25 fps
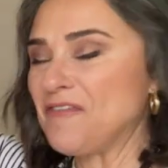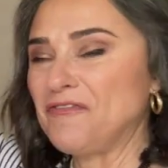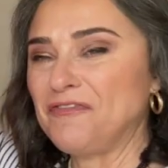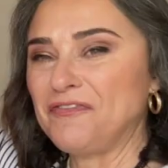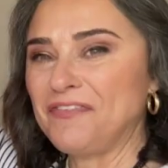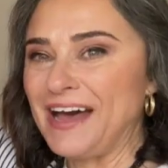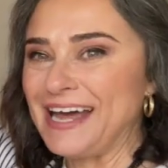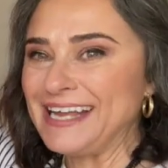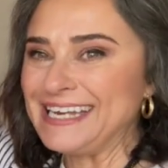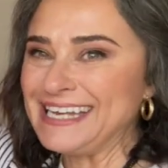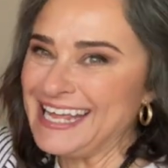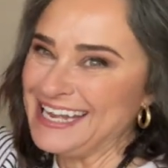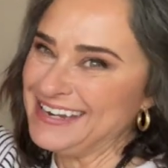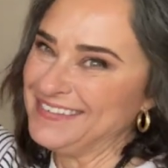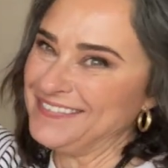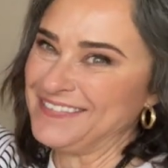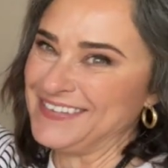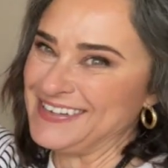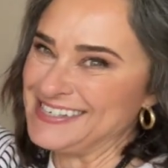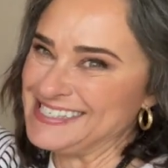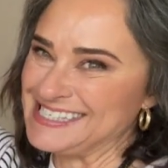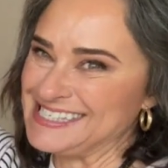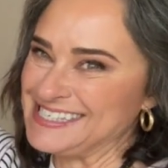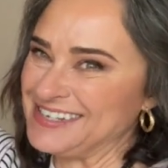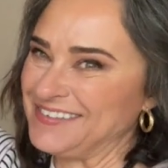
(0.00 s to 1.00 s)
fun and
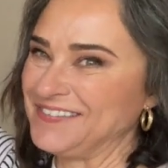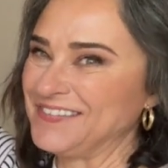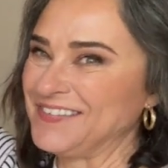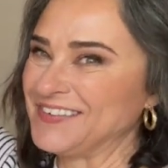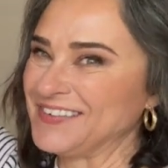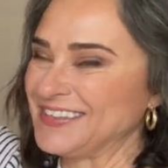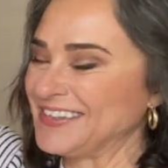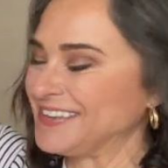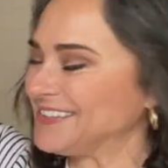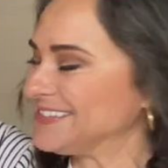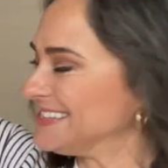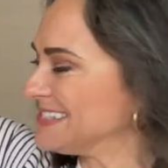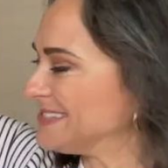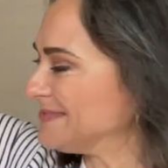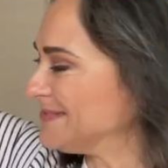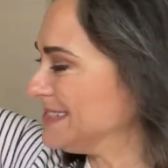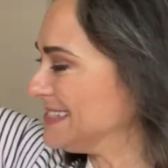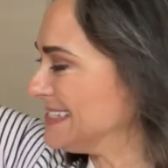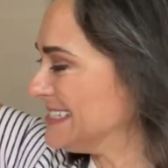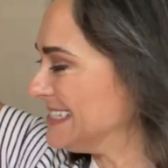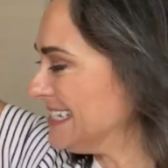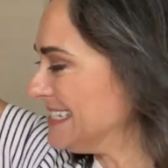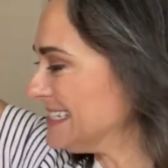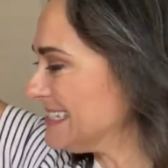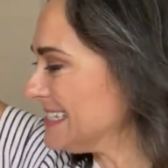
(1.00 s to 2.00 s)
festive for the Christmas
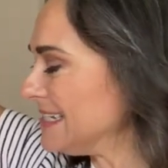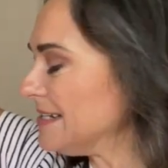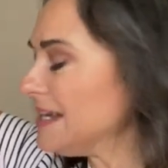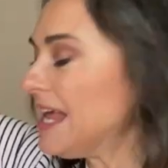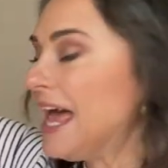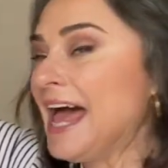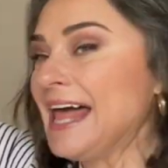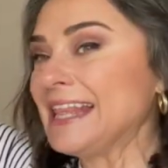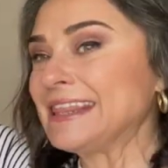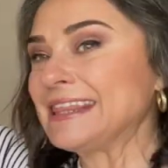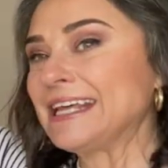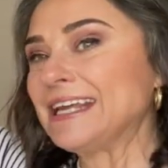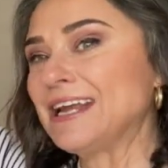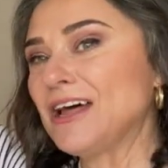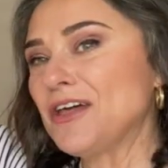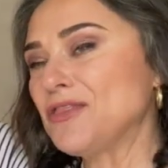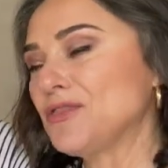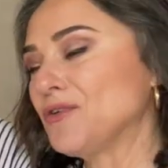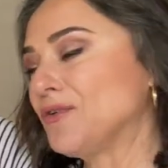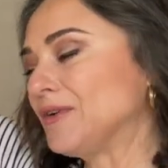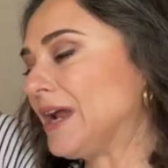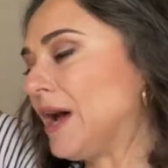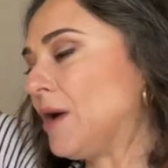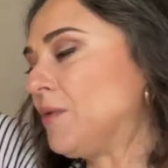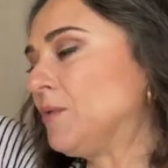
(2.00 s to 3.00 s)
season that I
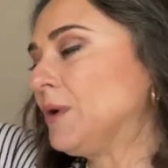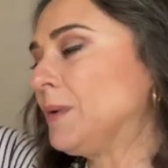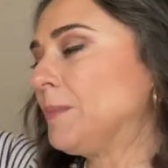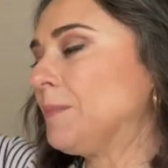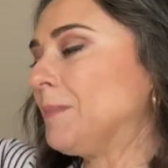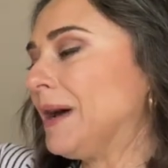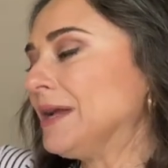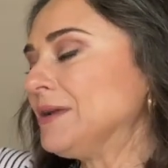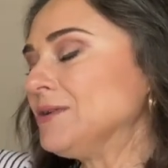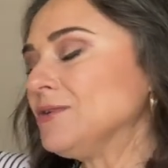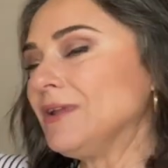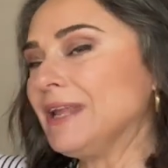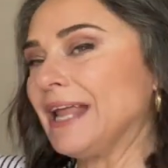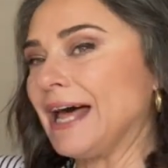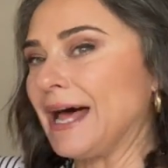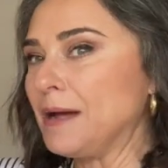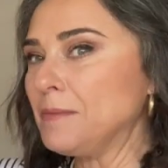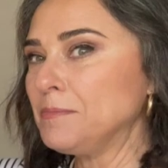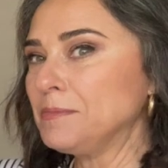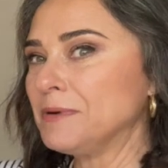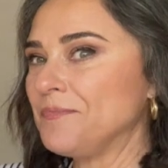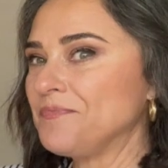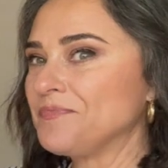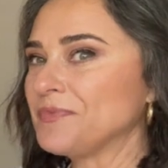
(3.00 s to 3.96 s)
thought I would bundle up